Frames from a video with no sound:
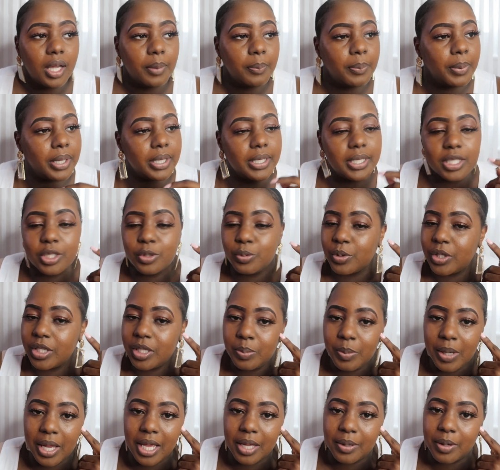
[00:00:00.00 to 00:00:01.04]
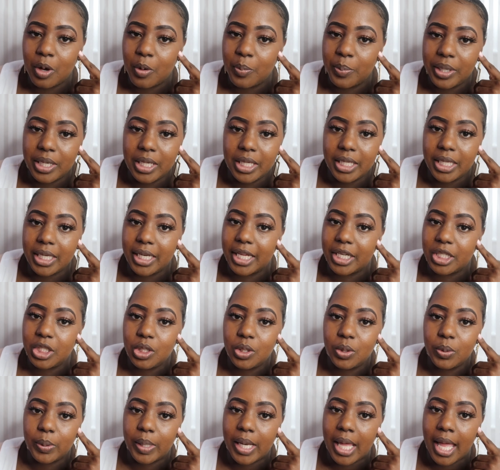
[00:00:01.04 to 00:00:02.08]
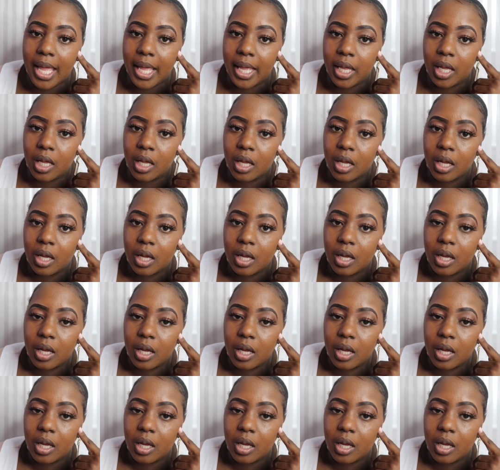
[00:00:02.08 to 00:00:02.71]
But this rich man gonna be looking at you like,